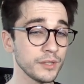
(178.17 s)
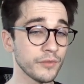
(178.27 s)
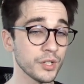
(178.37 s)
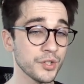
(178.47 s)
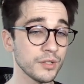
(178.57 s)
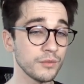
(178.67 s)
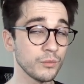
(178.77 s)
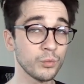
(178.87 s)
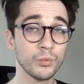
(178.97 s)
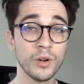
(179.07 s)
function
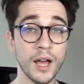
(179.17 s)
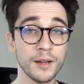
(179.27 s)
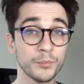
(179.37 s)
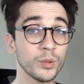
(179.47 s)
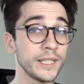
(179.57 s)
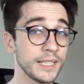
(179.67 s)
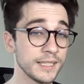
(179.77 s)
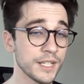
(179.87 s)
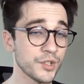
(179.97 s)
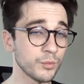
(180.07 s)

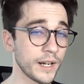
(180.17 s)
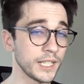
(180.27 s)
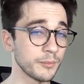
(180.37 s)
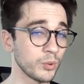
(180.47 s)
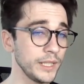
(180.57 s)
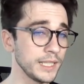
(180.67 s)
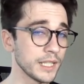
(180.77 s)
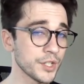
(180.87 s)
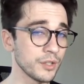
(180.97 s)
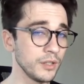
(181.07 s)
precondition. We're adding a
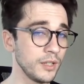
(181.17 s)
precondition